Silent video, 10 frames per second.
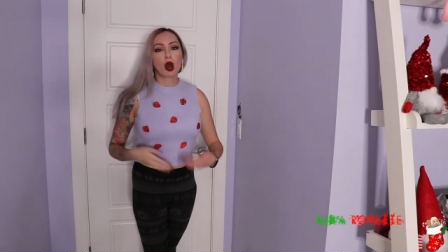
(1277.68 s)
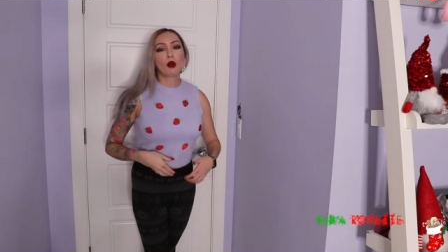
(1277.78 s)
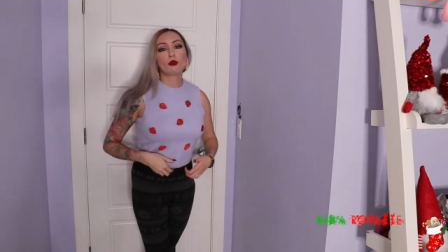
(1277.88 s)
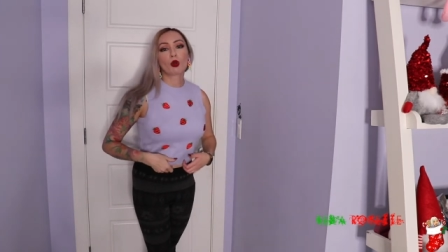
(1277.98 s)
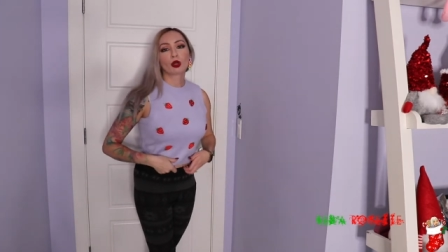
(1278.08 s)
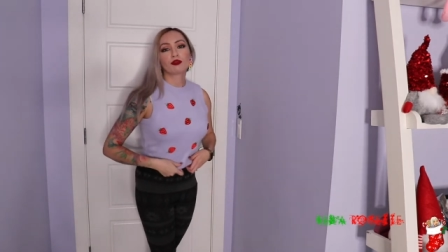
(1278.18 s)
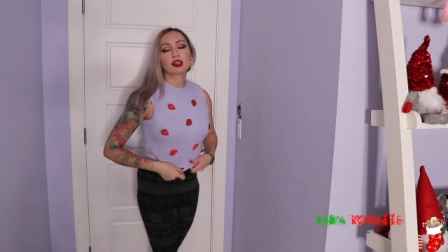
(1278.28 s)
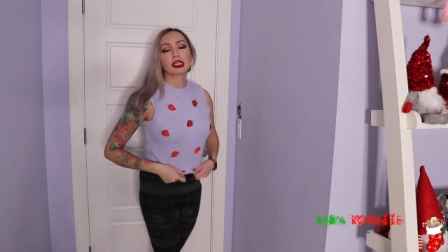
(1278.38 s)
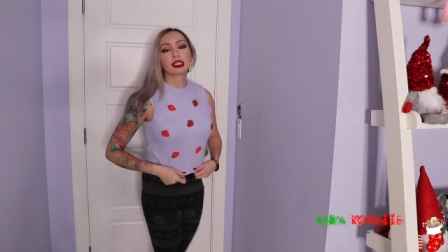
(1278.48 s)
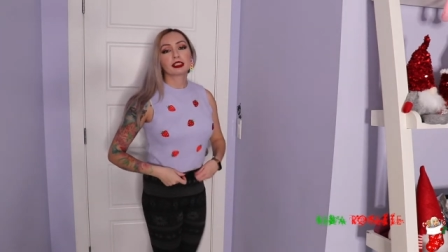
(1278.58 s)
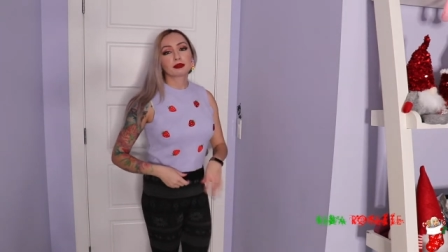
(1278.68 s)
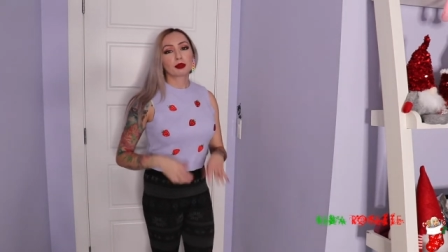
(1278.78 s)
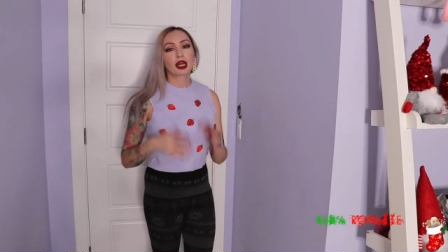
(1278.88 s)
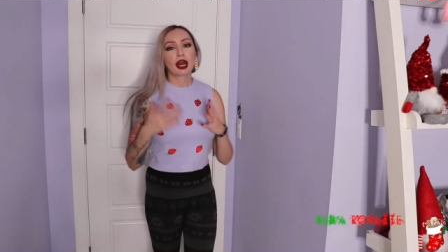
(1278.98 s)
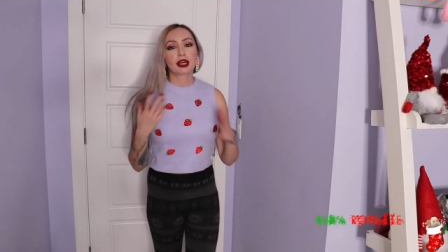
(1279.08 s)
want more of these,
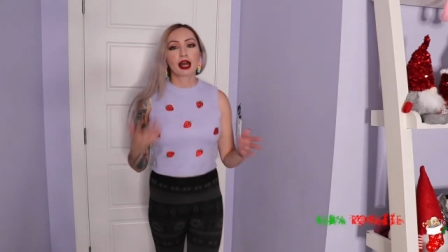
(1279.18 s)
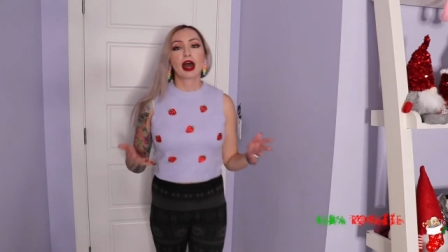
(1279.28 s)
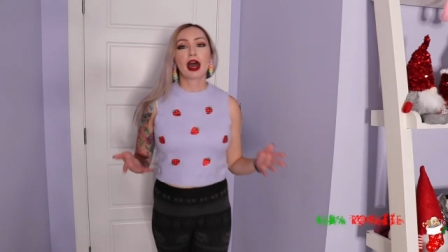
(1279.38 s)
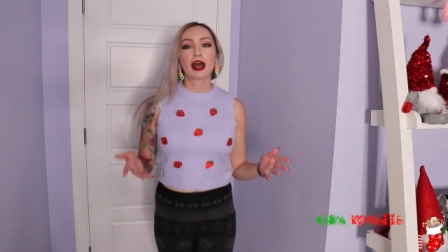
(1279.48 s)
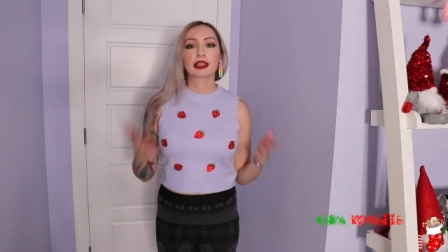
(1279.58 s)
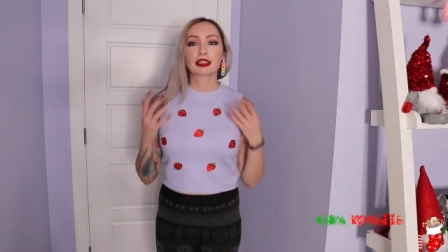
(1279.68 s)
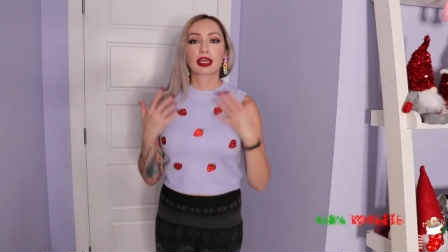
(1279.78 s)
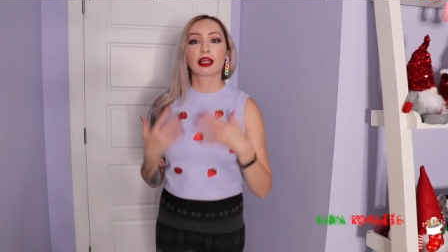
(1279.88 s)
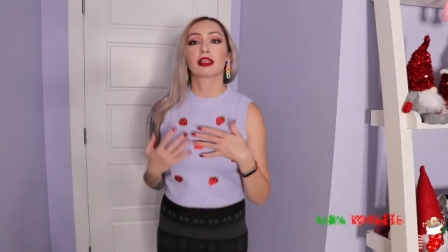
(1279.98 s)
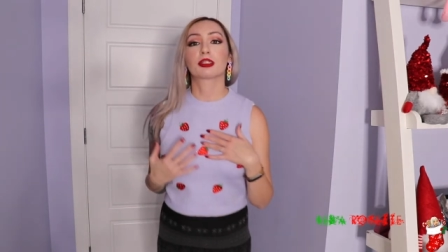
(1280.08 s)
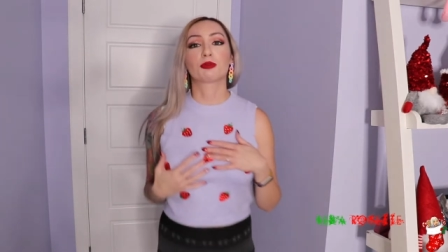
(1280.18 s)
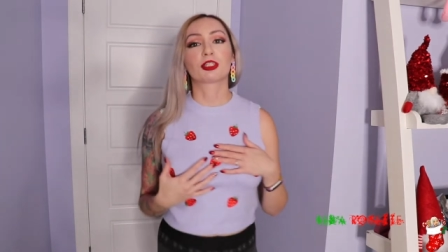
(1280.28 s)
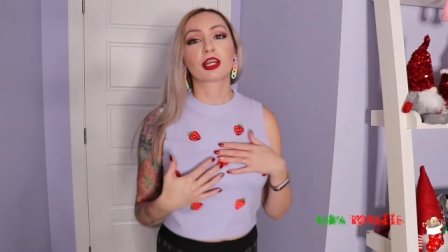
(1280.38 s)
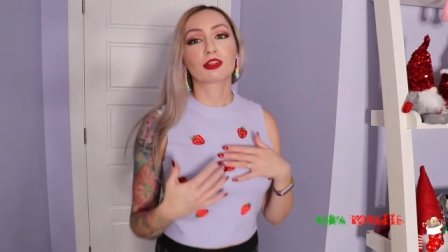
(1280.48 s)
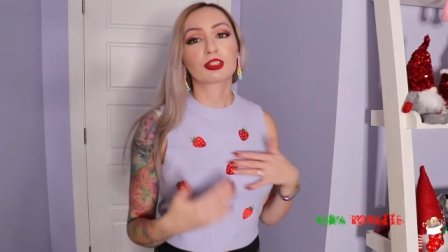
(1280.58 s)
but I had to get this
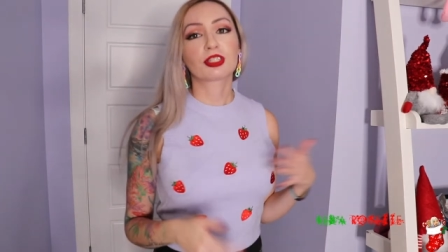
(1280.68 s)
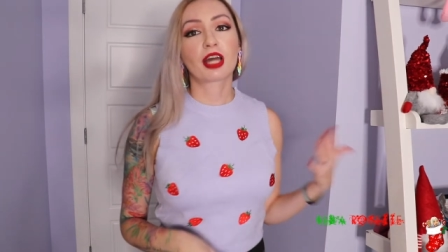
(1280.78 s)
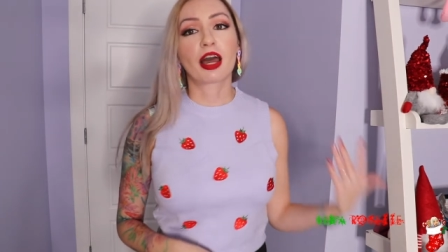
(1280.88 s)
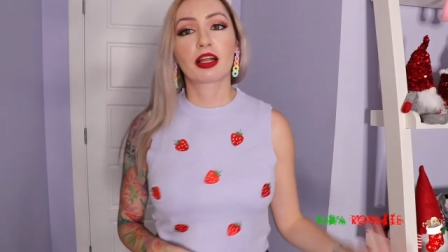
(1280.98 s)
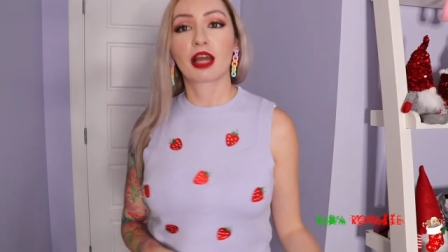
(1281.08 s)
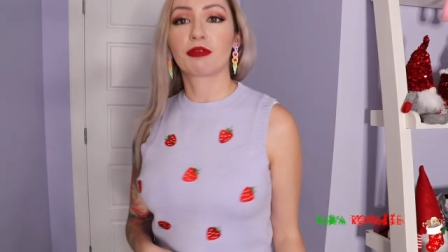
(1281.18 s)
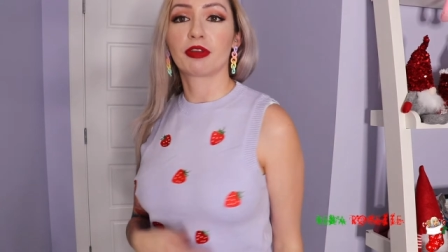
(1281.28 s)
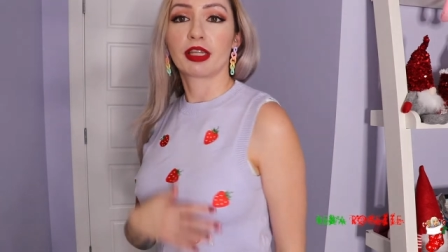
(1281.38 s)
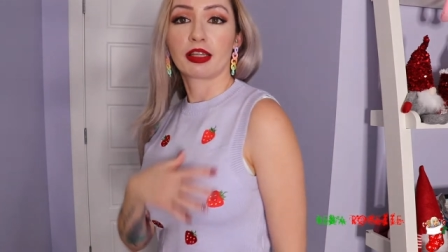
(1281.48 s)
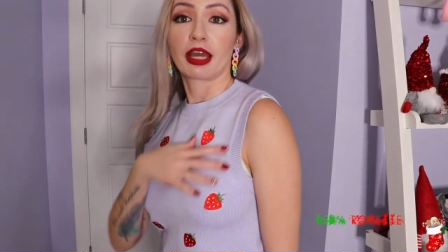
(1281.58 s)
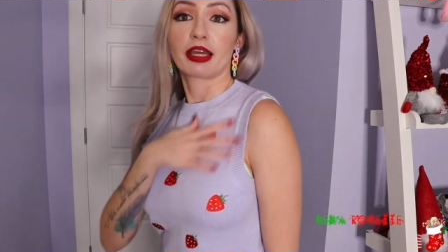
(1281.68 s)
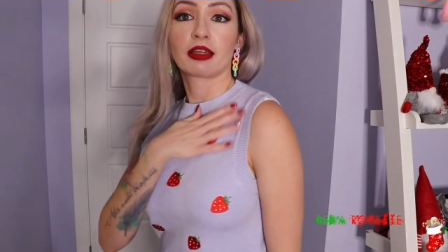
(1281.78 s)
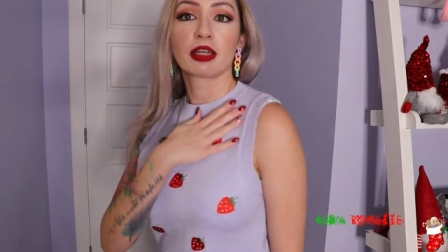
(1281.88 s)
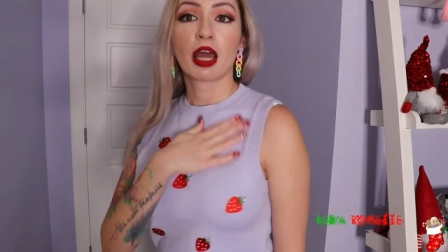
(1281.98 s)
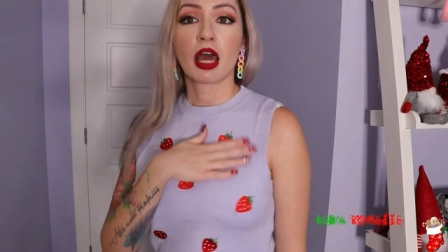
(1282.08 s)
particular style. I really
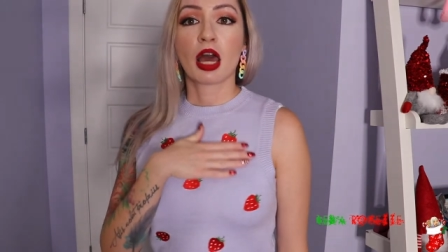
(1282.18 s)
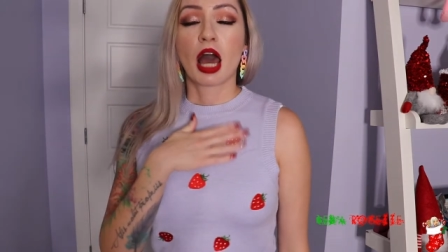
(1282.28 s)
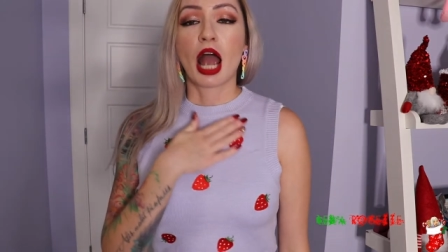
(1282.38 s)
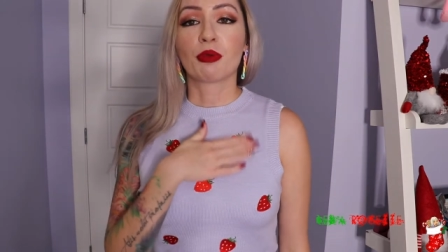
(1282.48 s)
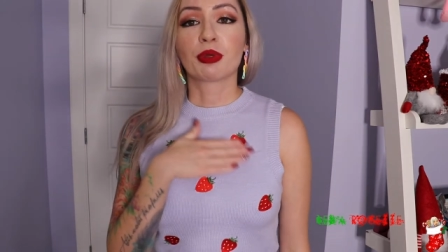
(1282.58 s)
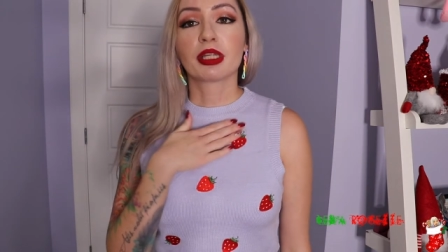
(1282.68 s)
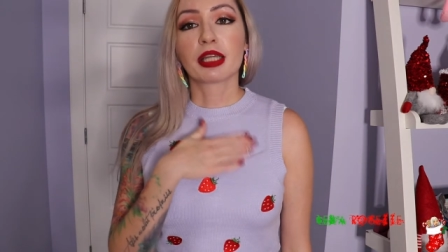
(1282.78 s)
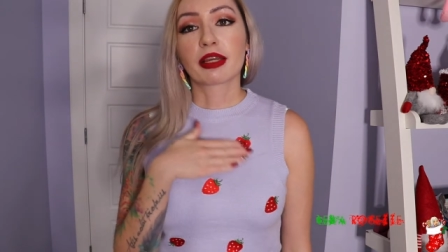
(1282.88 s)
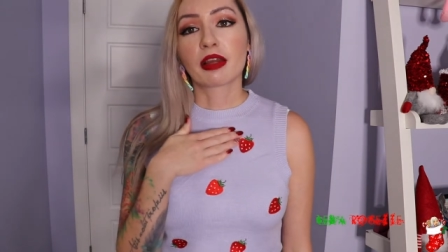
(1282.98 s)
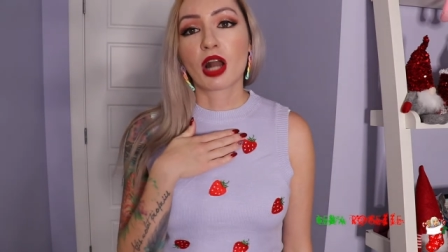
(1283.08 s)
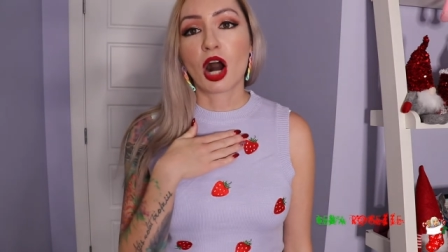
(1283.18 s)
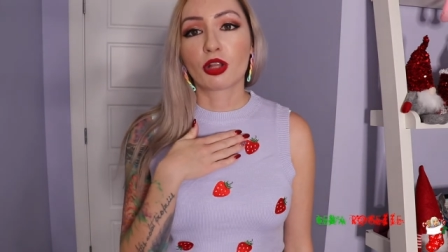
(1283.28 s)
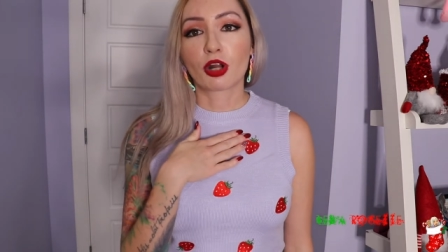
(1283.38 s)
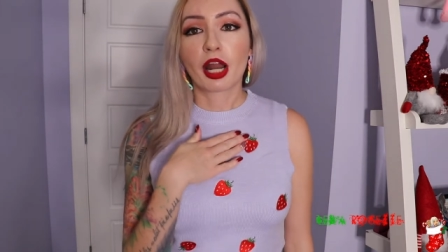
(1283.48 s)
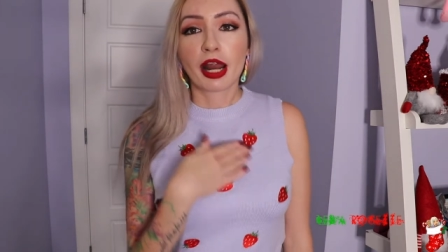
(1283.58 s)
like I really like the
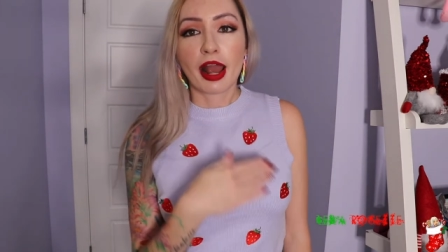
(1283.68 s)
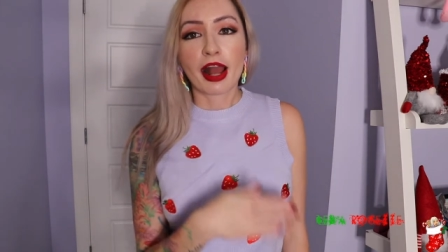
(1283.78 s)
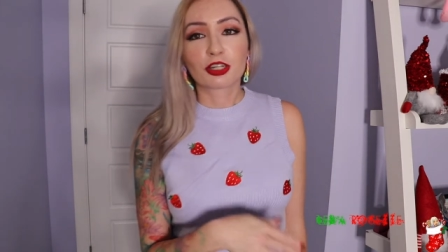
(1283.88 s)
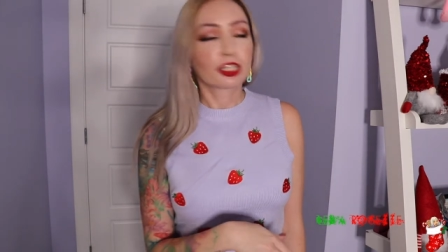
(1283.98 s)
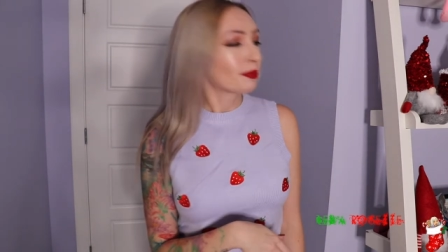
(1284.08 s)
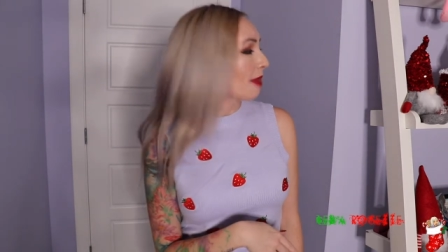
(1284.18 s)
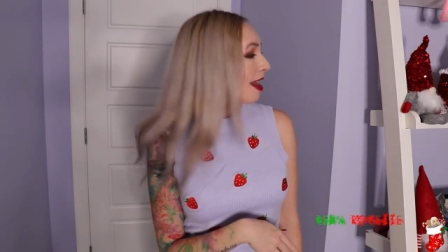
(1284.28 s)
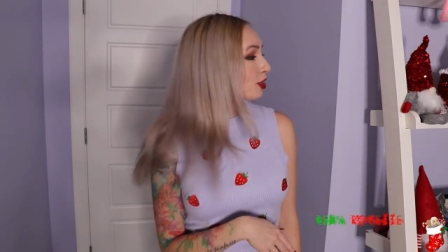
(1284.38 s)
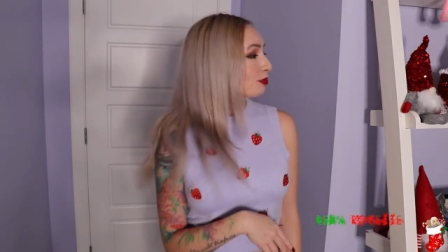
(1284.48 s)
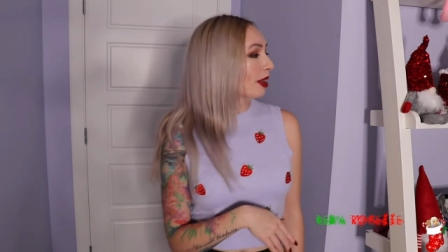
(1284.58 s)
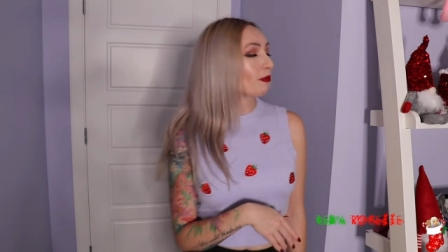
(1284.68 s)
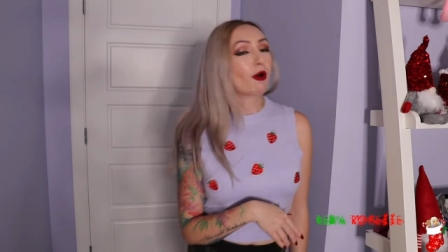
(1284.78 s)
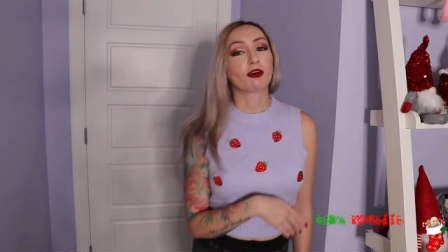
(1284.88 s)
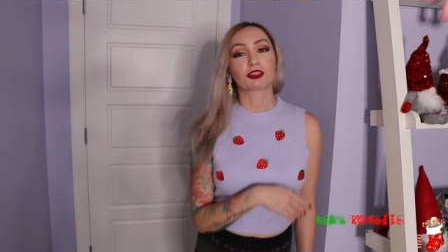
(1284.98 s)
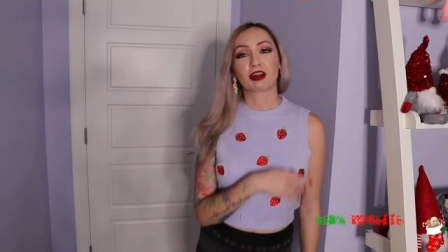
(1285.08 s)
color. I actually match my
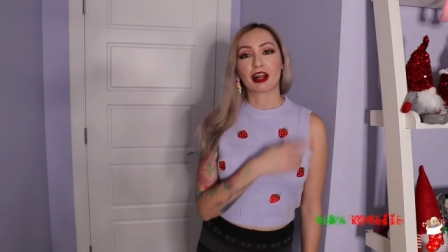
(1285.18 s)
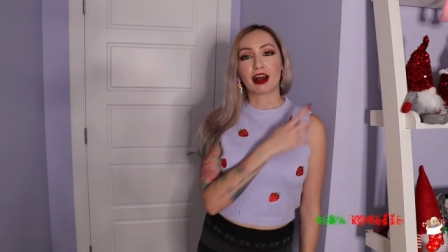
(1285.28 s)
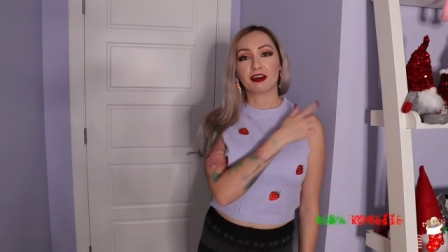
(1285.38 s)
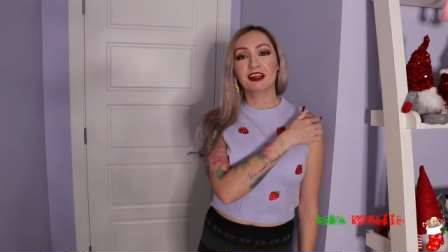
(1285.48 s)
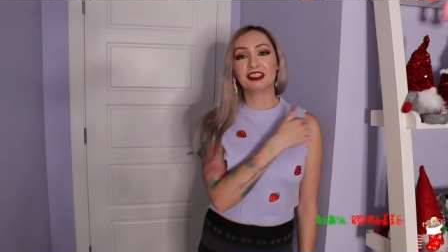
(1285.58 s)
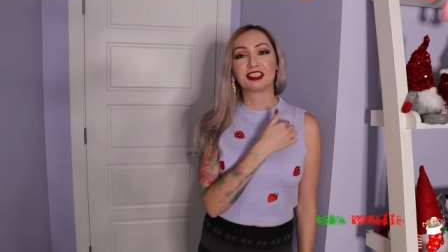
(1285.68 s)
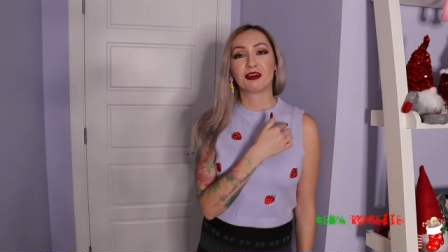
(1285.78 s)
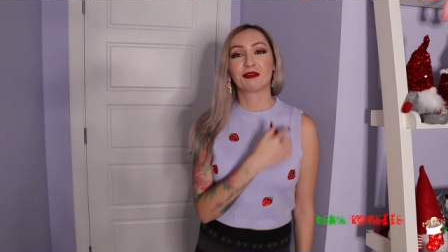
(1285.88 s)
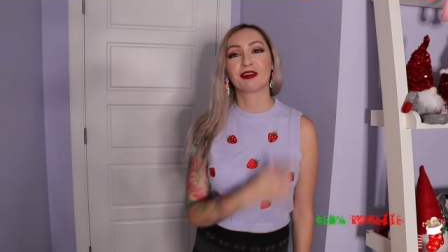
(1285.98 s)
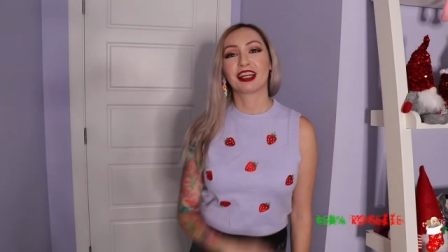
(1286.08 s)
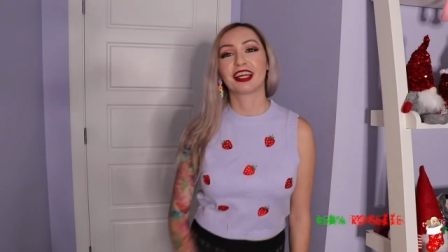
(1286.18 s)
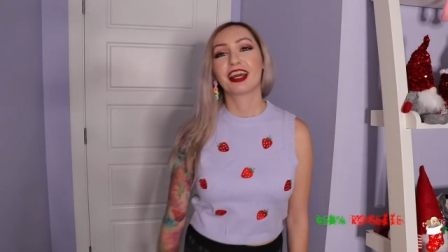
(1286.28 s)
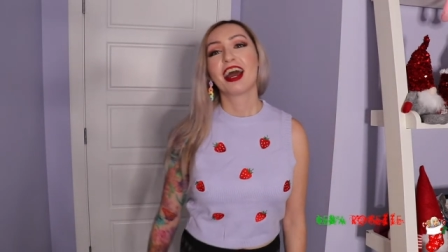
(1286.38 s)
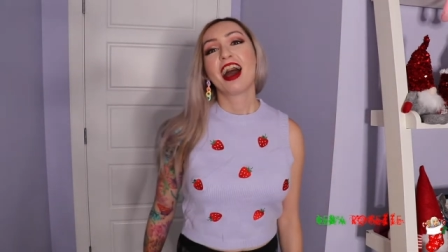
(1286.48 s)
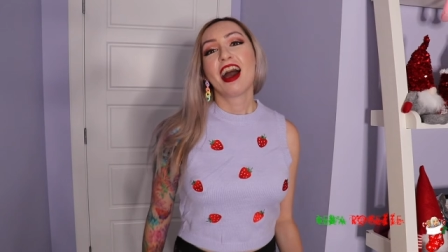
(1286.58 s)
walls right now. That's so funny.